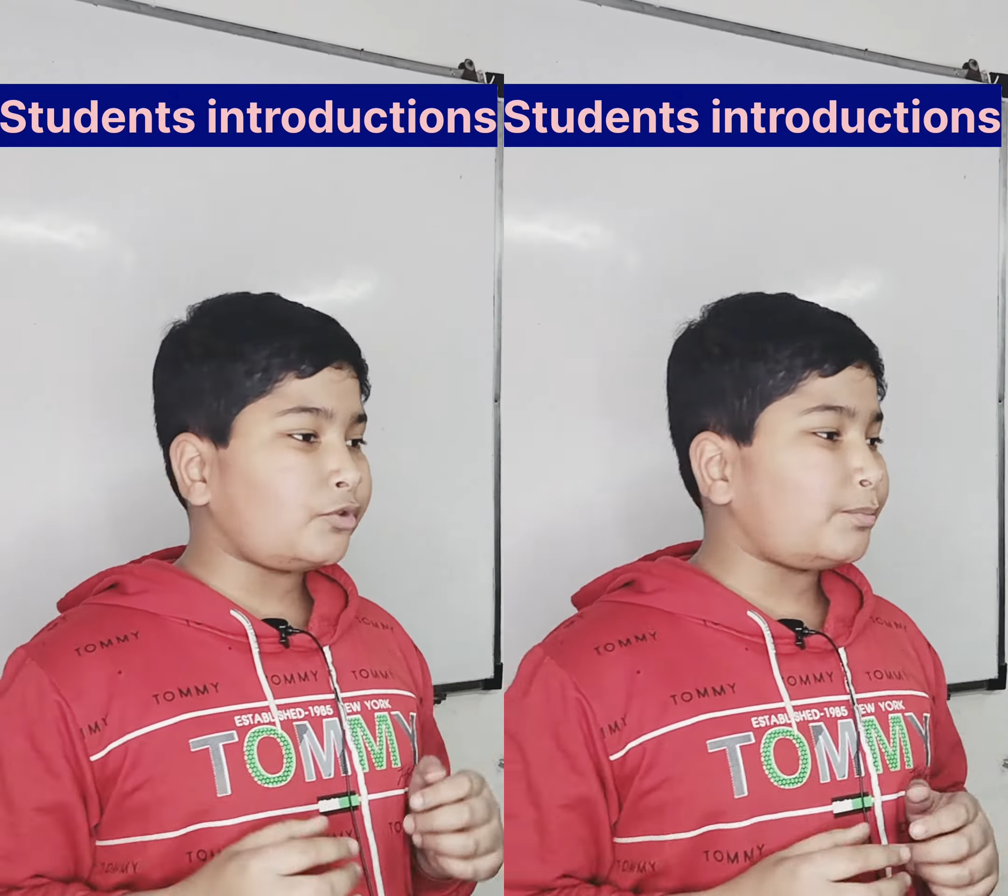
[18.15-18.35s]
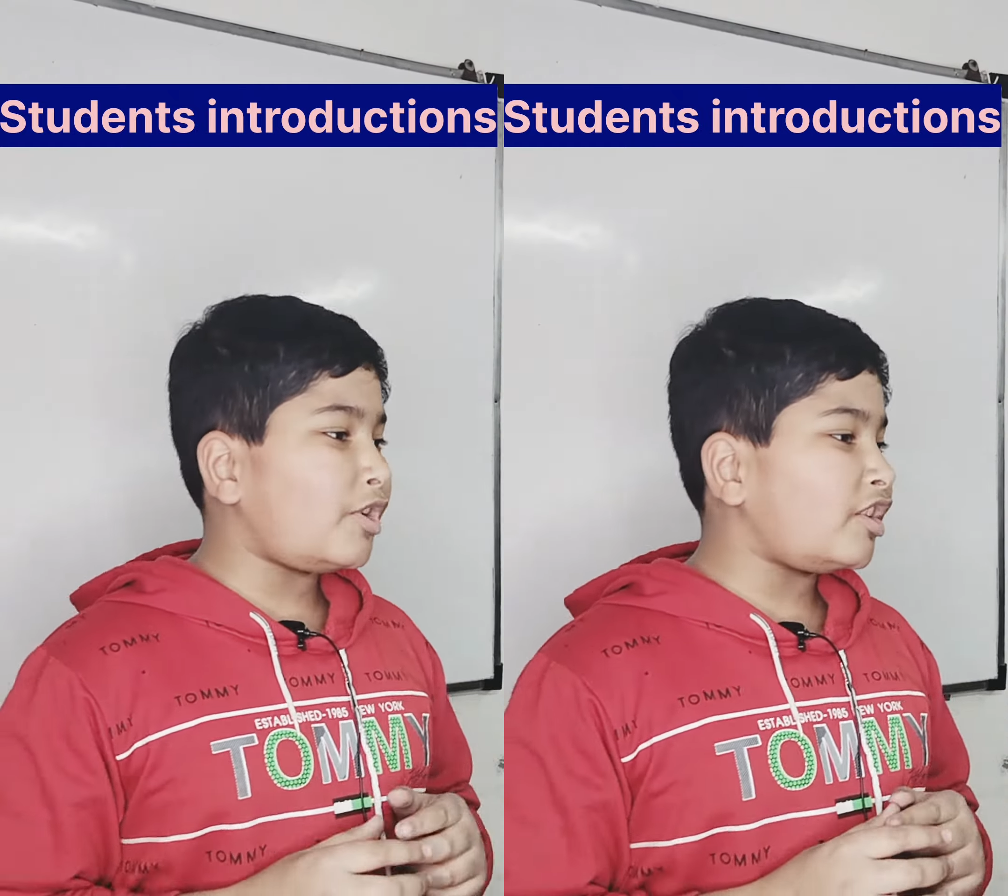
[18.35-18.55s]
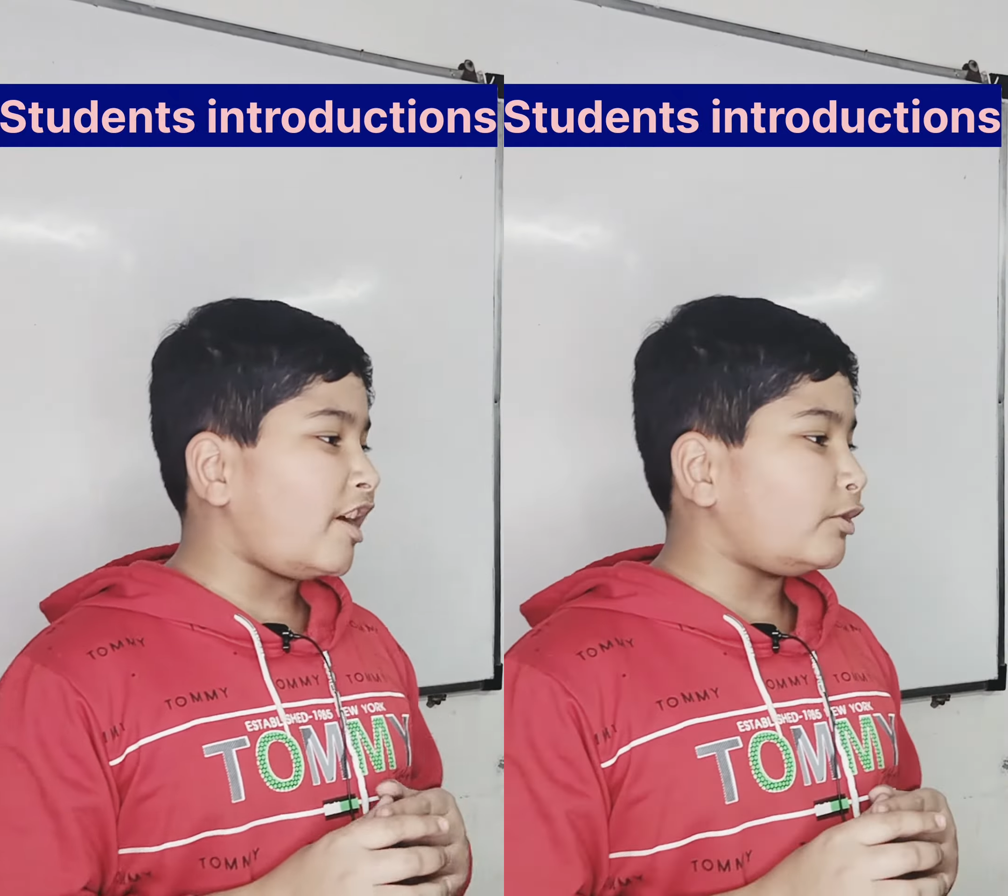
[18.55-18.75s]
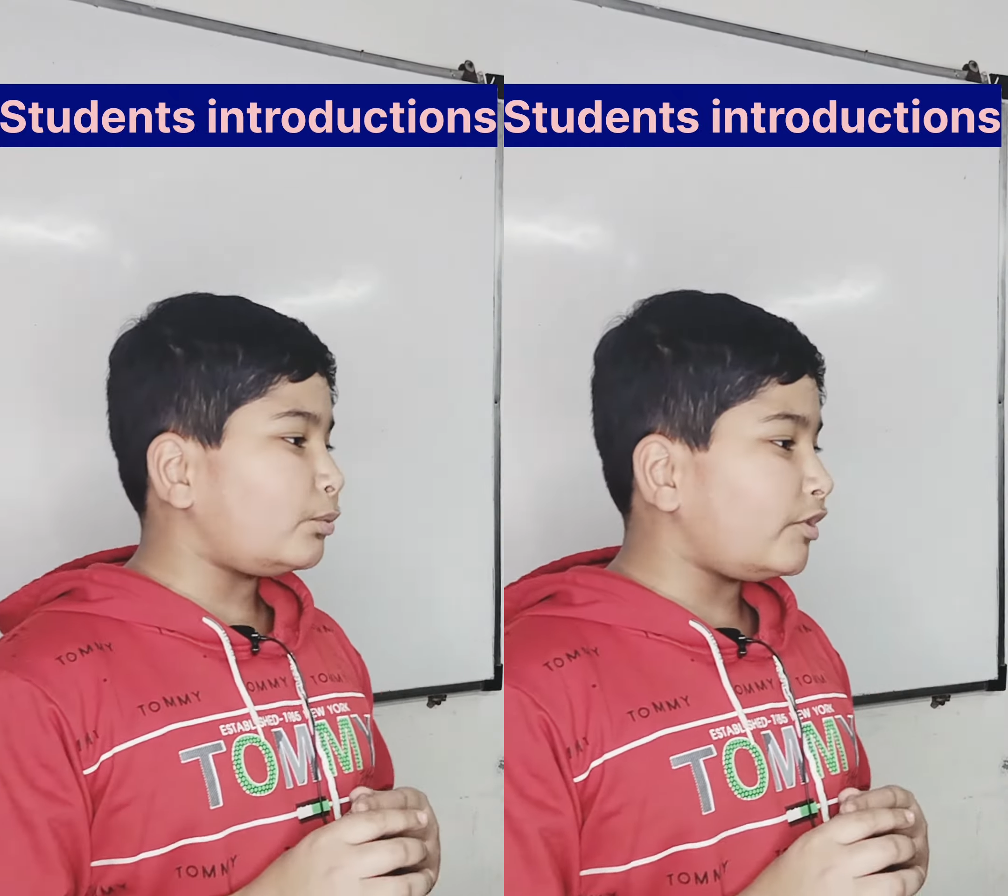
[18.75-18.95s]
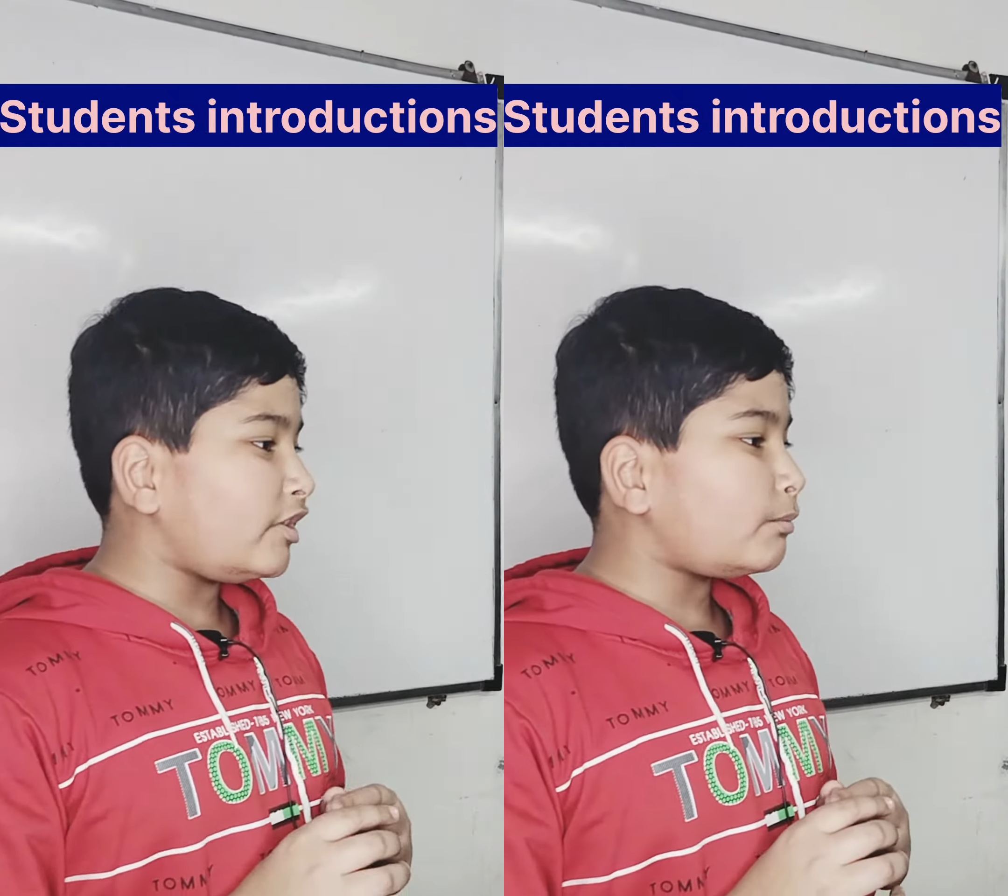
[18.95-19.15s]
football
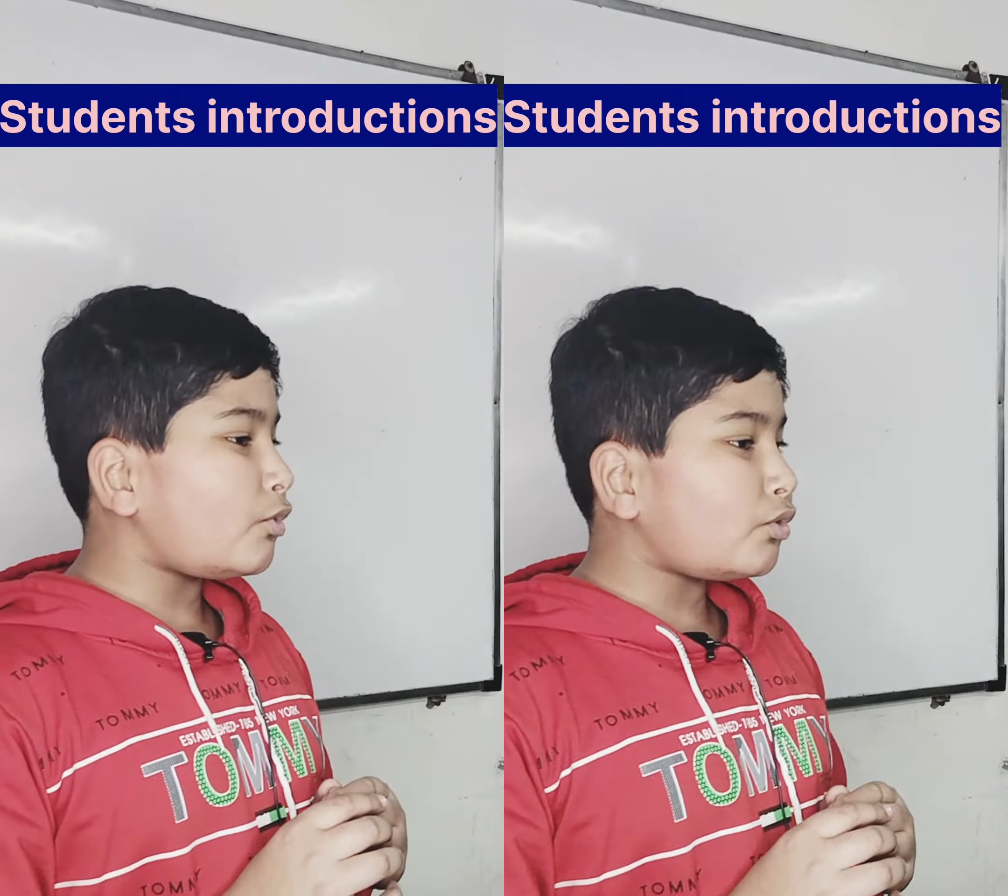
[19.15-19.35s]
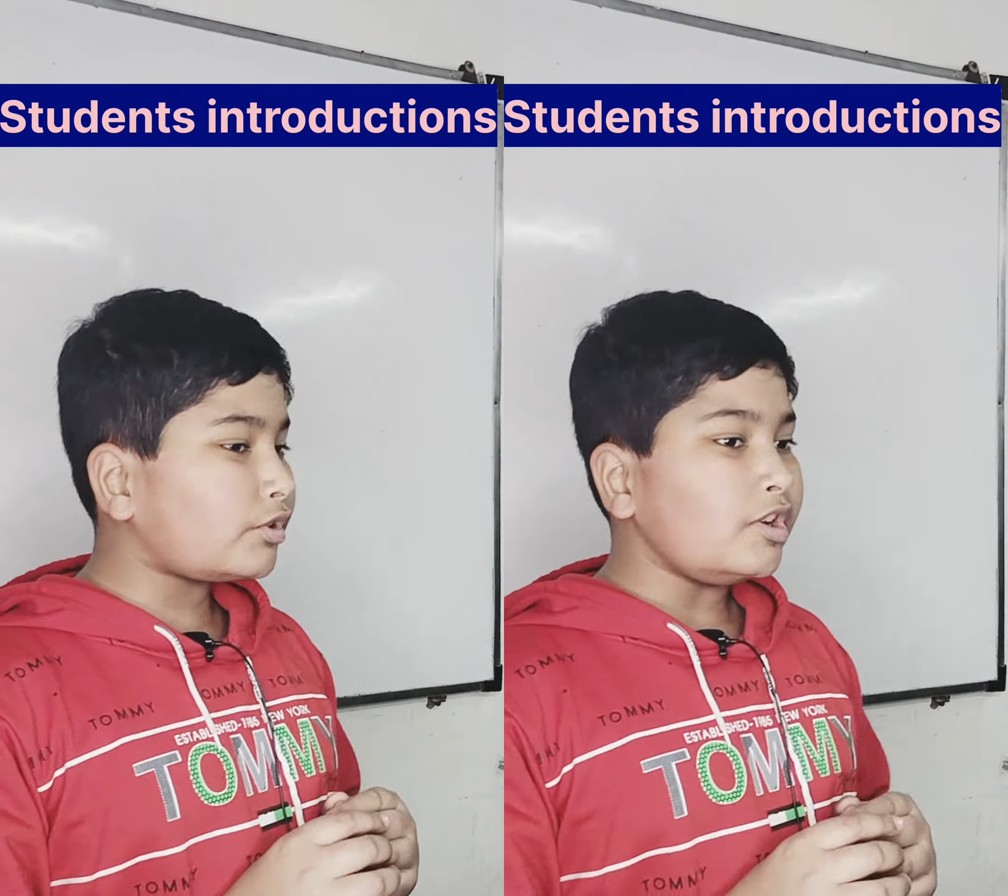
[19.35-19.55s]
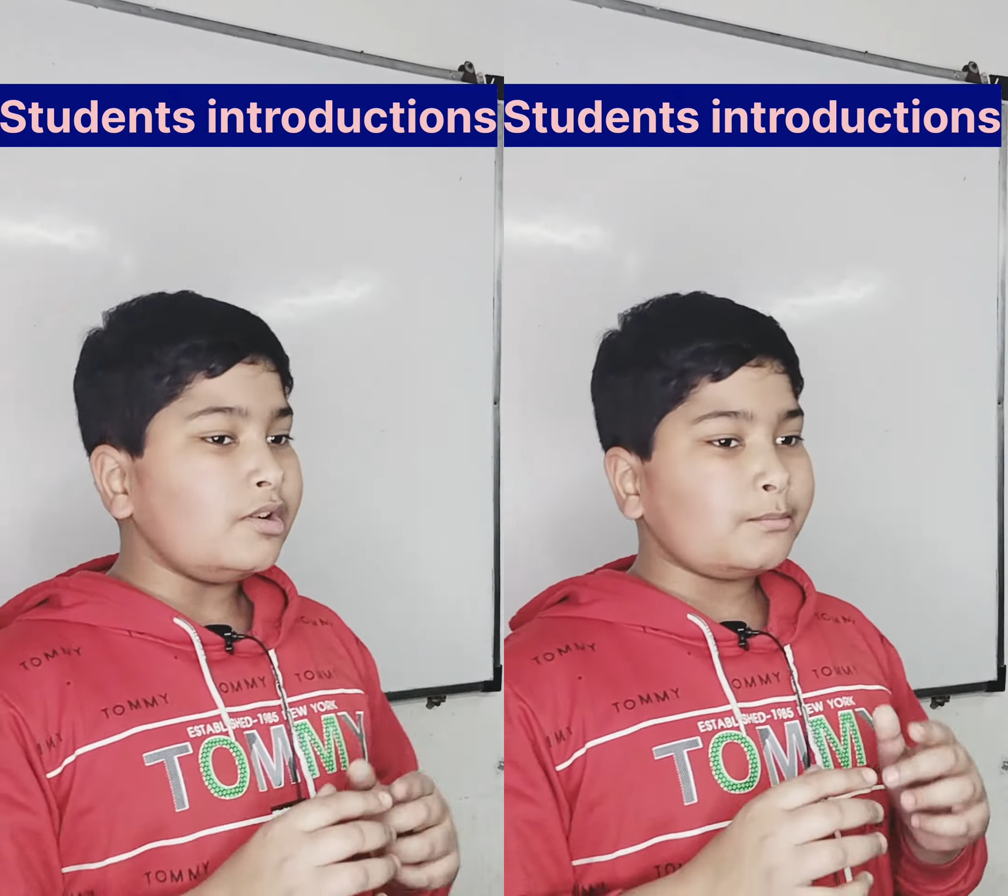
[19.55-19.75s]
and reading books.